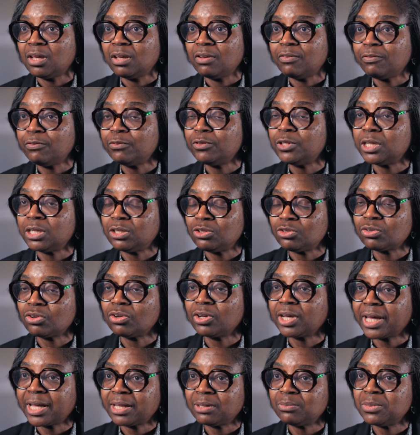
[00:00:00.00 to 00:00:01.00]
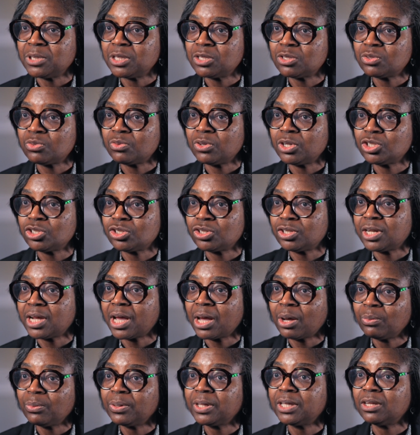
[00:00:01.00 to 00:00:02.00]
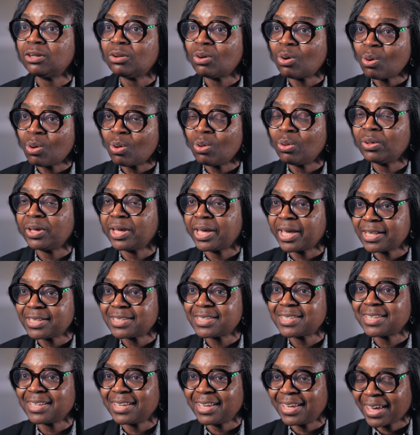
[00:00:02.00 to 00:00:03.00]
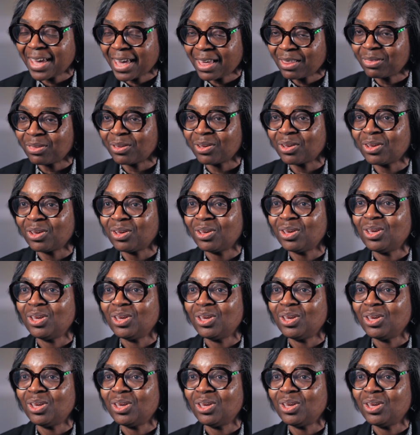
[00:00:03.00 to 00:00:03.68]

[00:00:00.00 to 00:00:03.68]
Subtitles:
Food and Drug Administration, how we can all get together